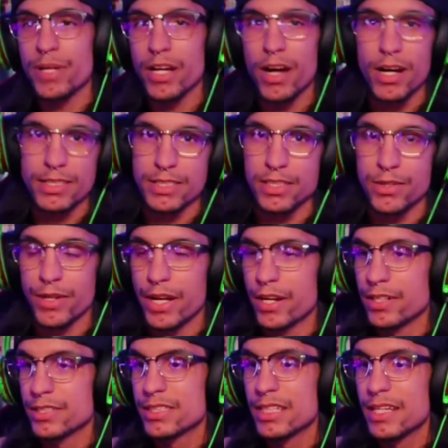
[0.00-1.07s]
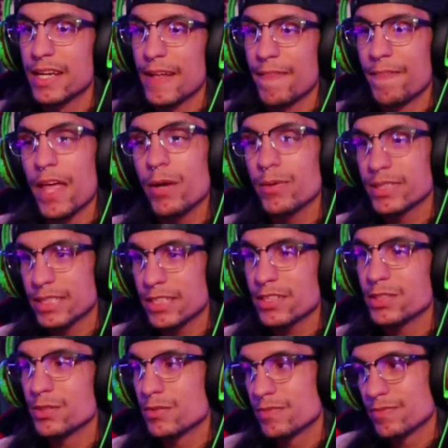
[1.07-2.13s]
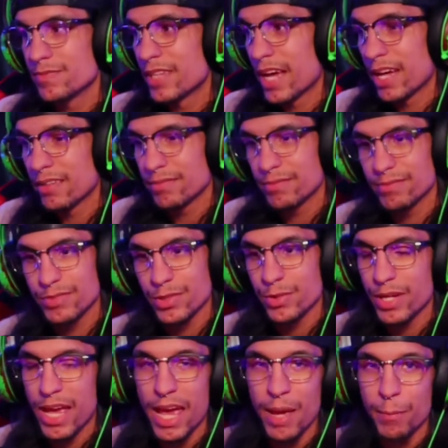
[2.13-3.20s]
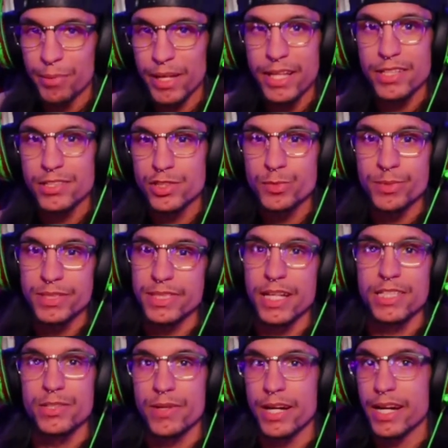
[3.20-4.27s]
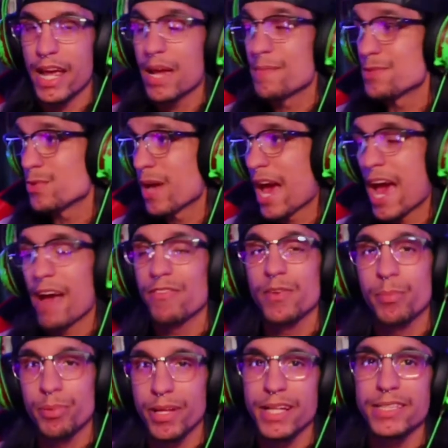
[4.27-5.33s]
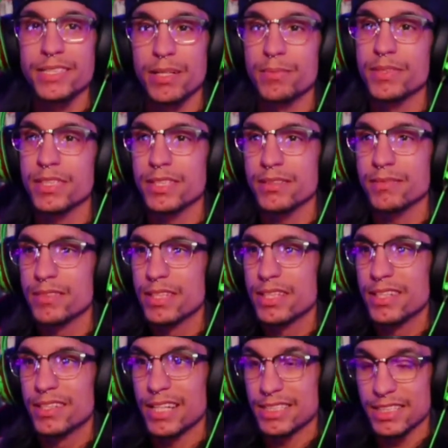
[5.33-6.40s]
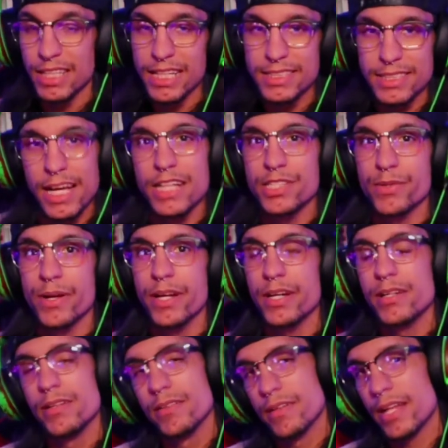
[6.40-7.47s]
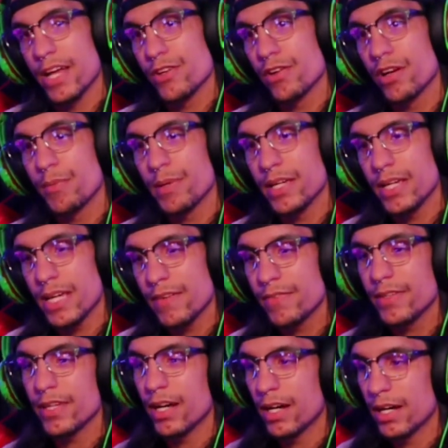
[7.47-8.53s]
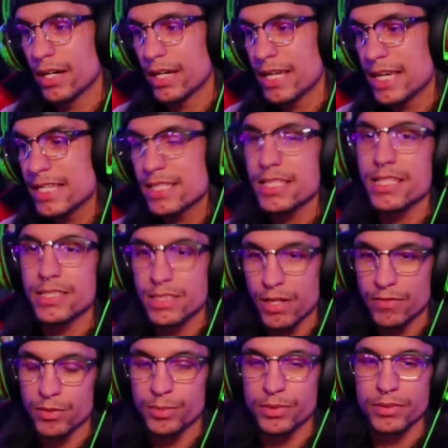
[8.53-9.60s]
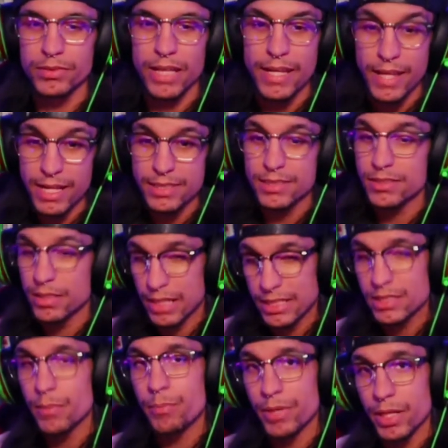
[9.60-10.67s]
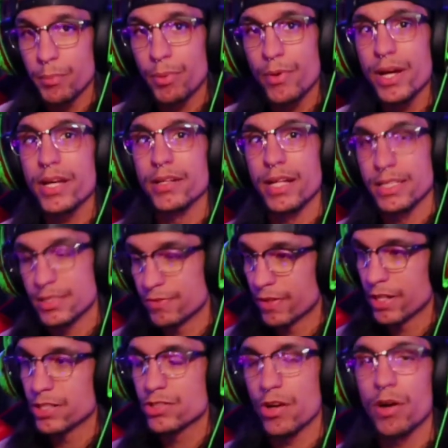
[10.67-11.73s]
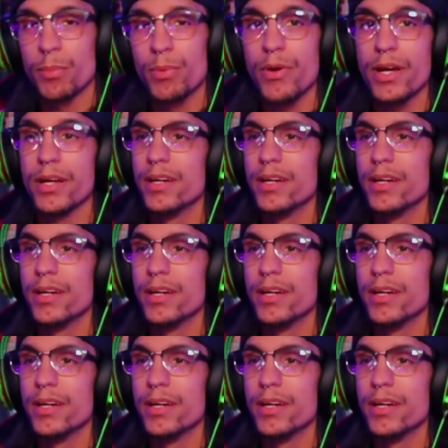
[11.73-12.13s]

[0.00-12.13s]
content creators, they will tell you that you can't play the super saturated games. You have to play something that's less saturated, that you're going to be easily discoverable. And that's a big point. That's a very strong point.